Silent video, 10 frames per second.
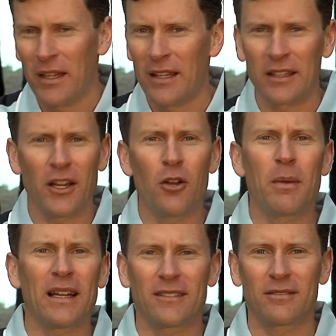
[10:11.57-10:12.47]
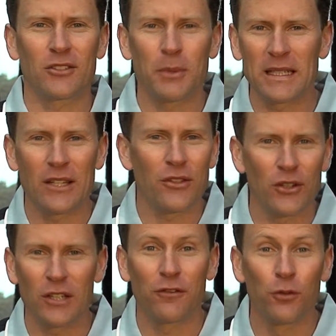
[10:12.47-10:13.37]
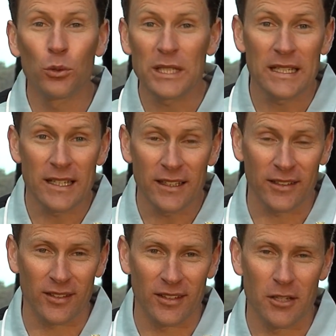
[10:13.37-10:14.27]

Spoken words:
that go back 20, 30, 40 years.